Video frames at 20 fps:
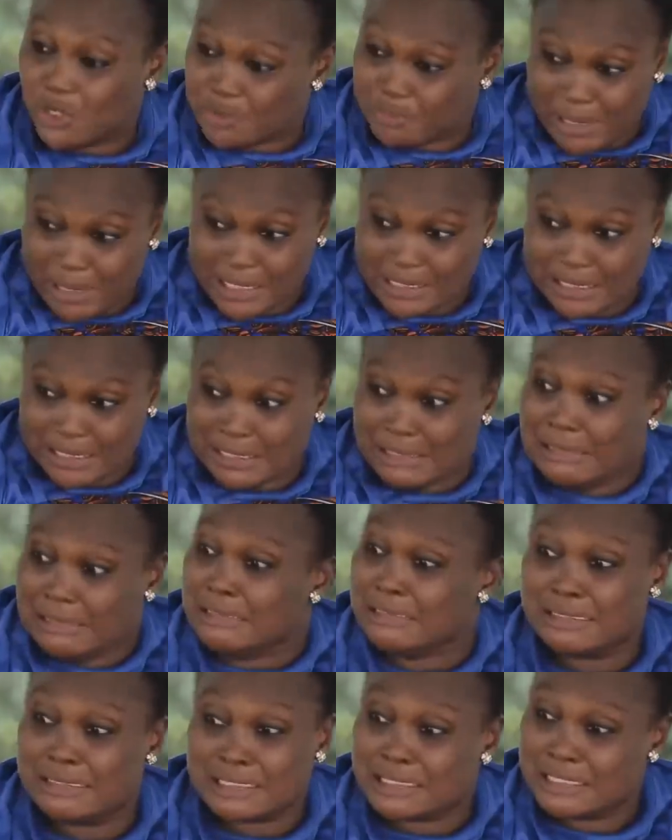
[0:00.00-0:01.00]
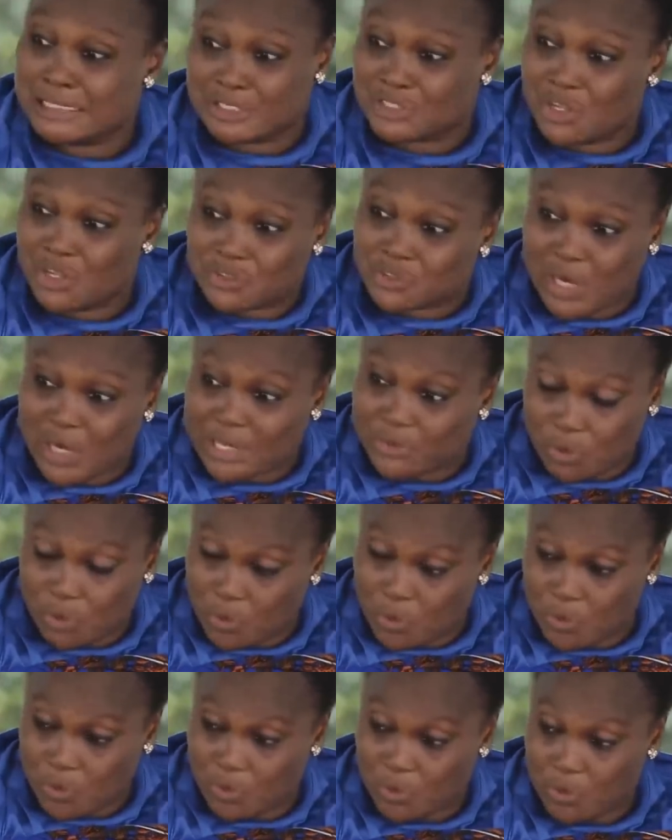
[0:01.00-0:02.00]
But my husband, this is
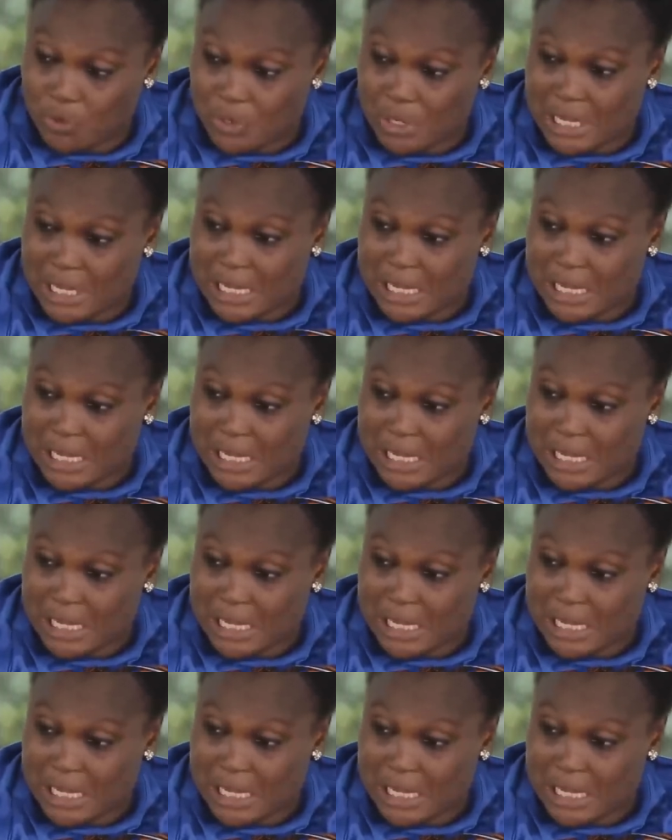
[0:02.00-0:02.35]
not right though.